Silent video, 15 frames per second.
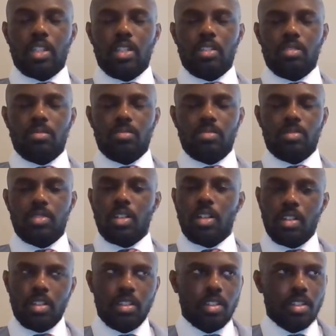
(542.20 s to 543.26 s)
Kingdom.
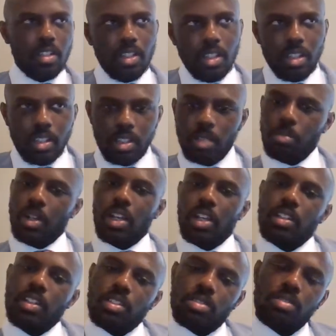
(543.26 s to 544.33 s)
Sorry, get my
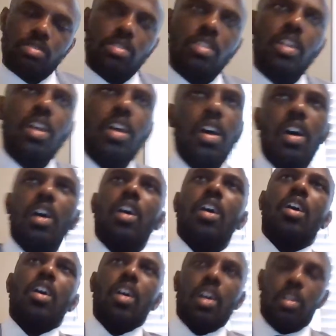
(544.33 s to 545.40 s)
initials
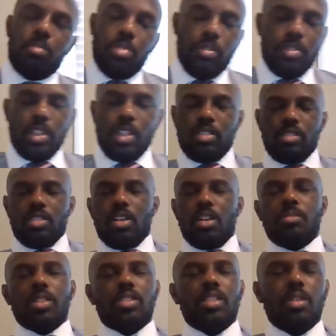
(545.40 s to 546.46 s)
and abbreviations all
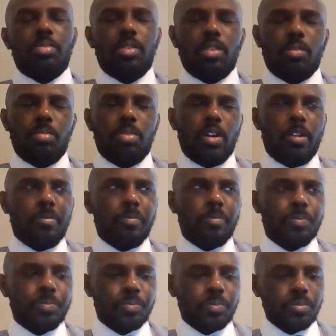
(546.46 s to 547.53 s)
mixed up here. But
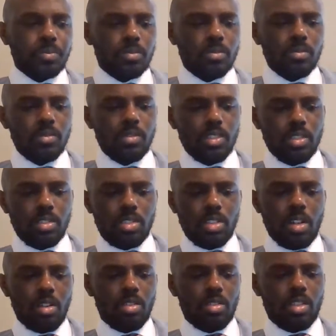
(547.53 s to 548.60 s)

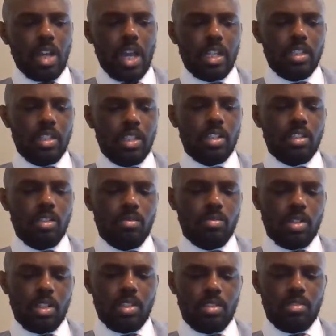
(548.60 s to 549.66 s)
so ideally,
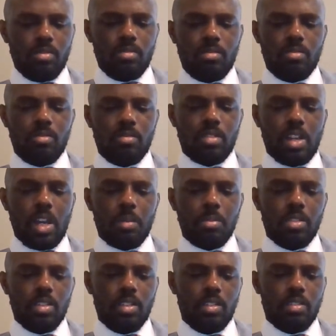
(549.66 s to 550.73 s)
what I
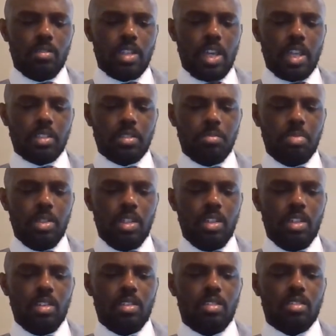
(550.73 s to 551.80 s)
believe the
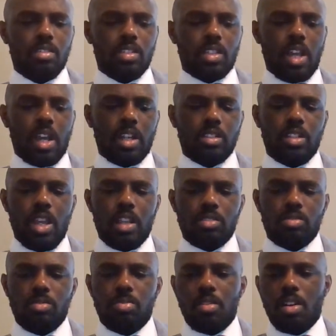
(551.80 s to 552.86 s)
SNP, the Scottish
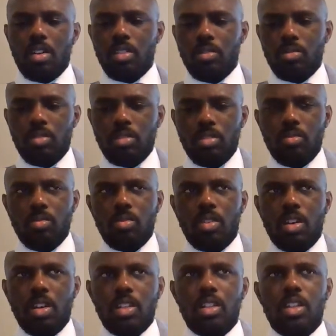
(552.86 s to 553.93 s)
National Party, would
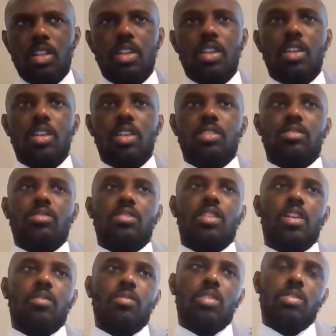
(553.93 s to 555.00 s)
want is
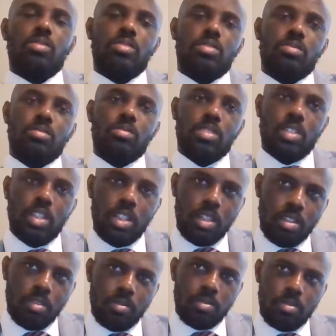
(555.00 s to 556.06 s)
a vote to
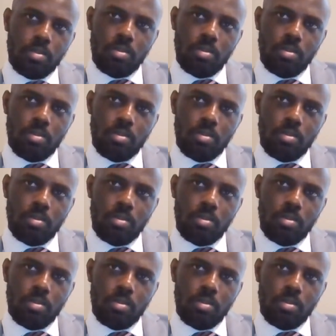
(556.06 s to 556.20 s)
leave